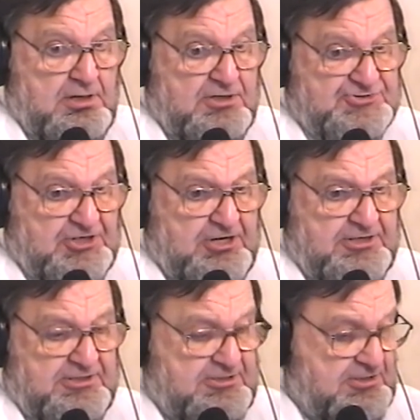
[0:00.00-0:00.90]

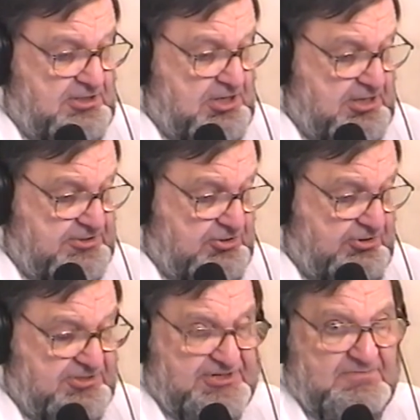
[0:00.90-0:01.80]
started on
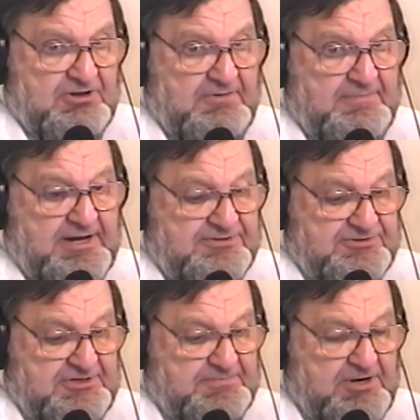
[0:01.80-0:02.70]
knowing something about the
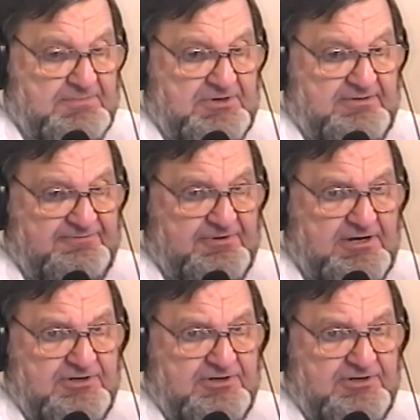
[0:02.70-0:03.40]
Department of